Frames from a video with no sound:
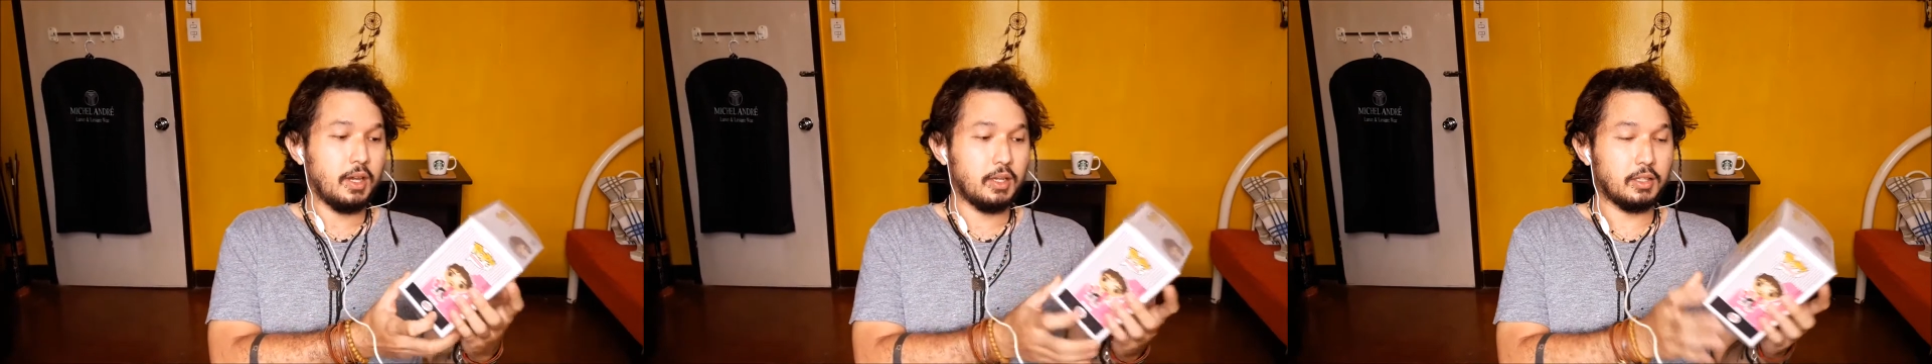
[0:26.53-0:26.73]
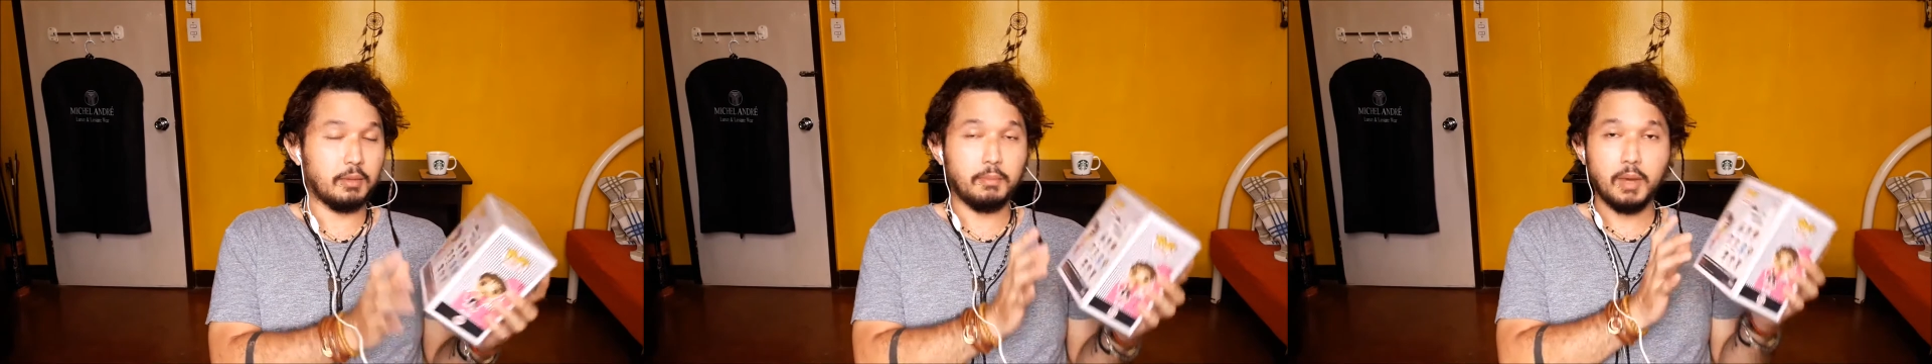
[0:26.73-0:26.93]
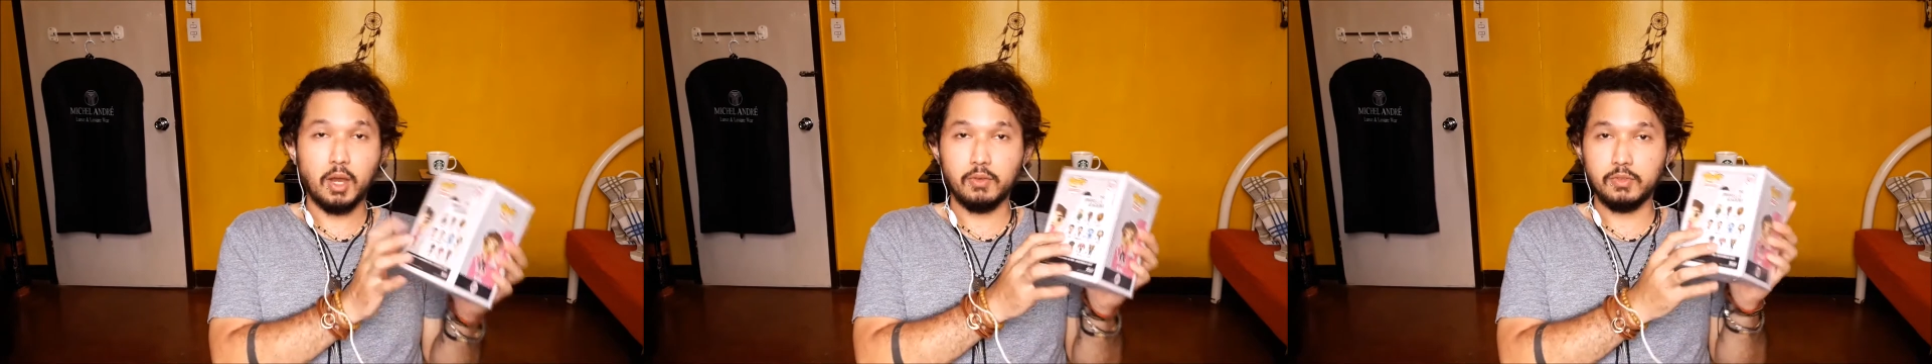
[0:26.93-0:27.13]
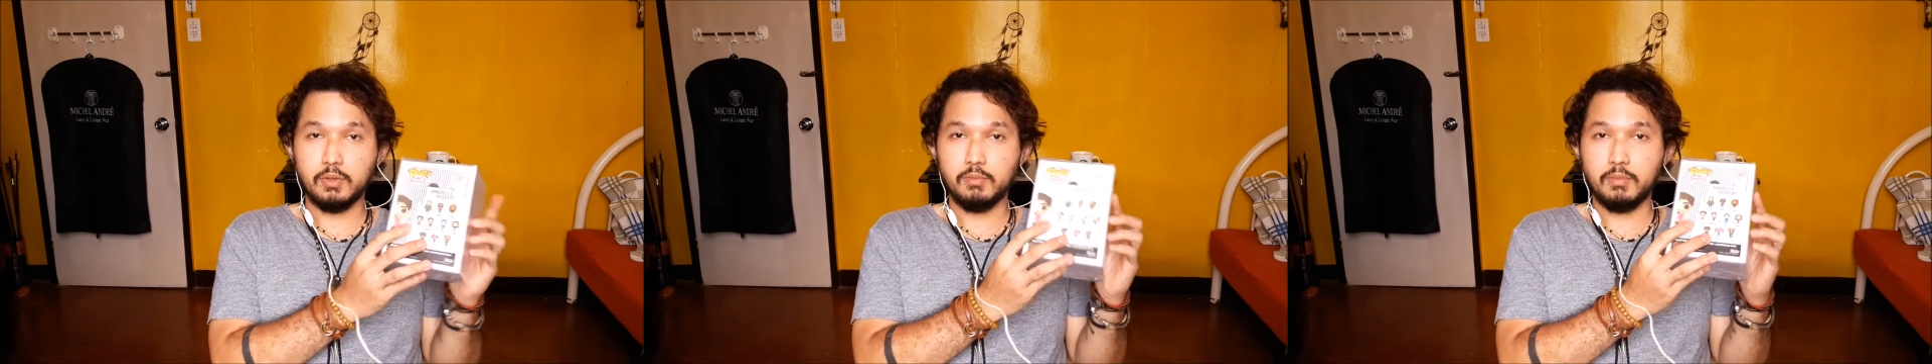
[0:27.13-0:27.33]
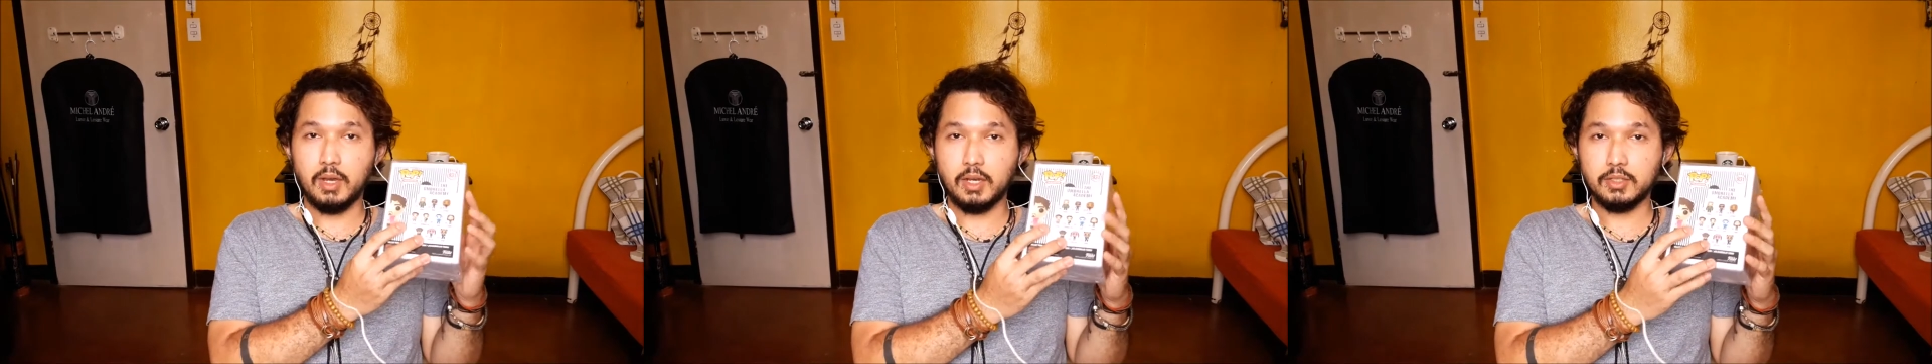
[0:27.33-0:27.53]
At the back of the
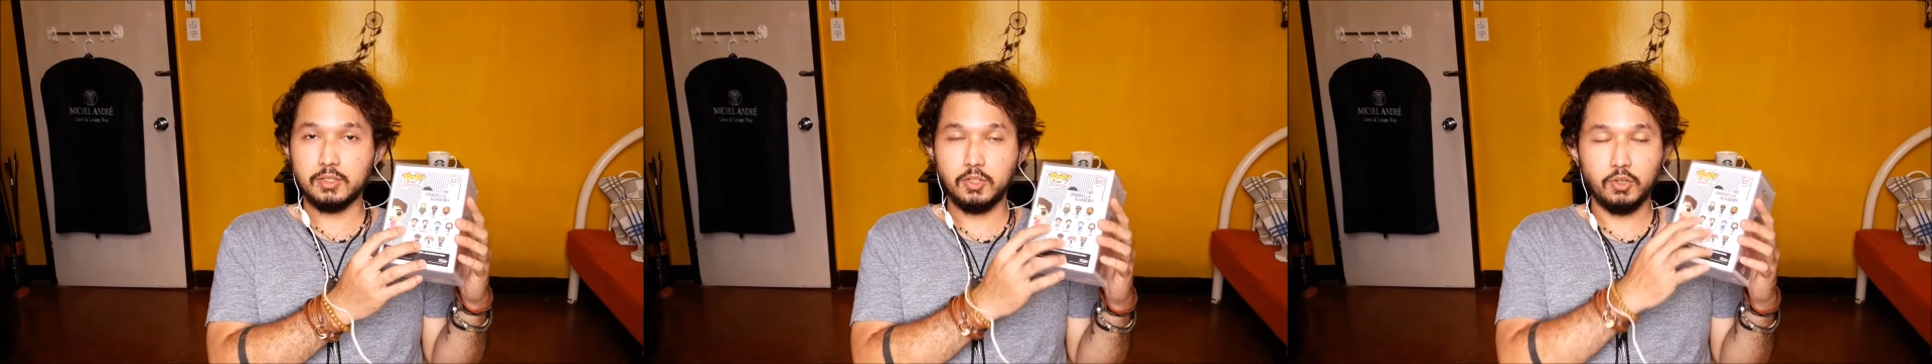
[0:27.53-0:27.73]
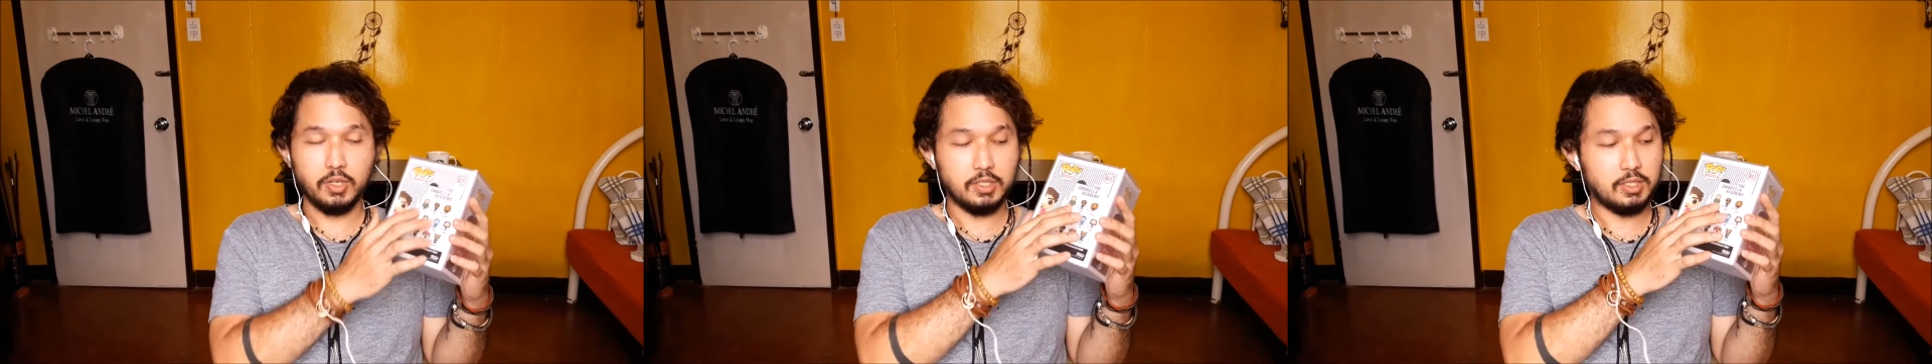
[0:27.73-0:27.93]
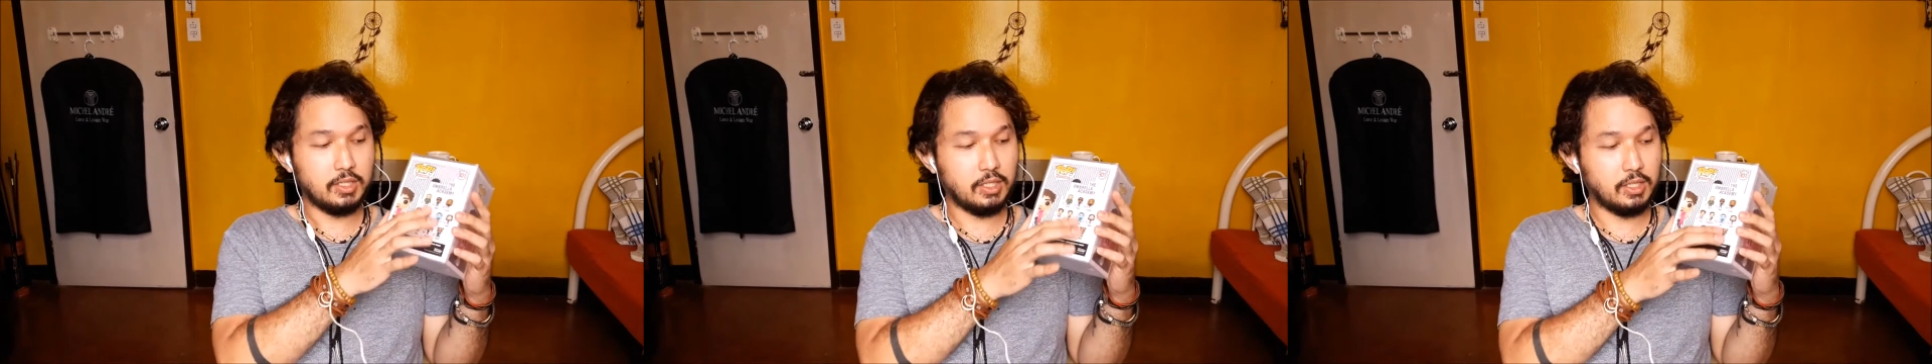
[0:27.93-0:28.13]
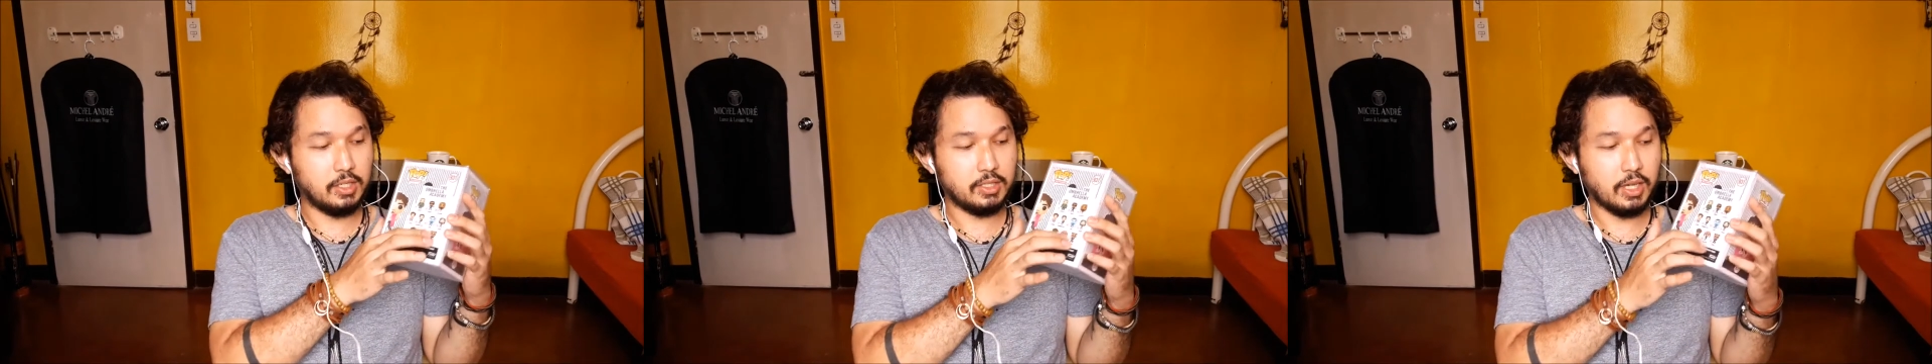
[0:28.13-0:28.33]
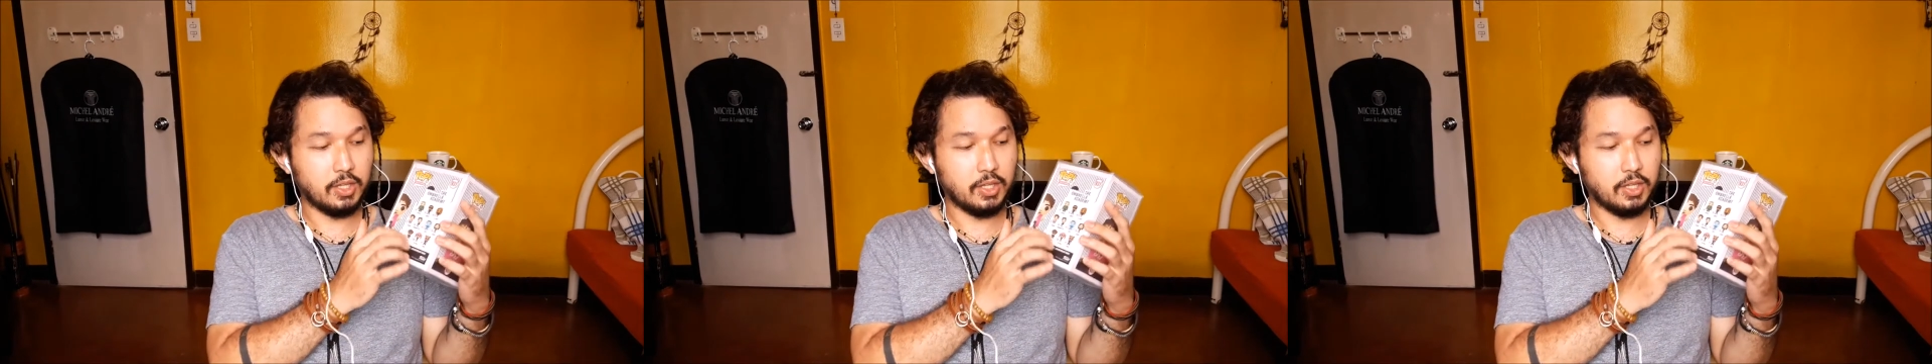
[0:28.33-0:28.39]
box, you can see there's